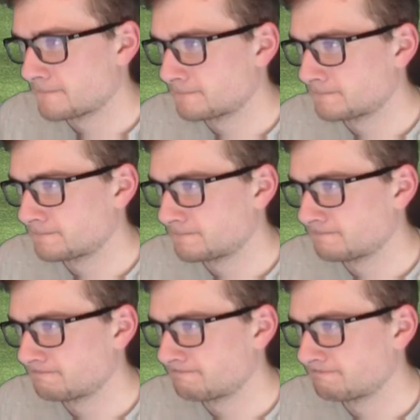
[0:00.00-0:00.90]

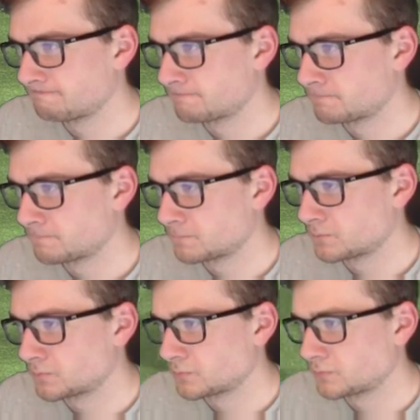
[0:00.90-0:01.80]
(silence)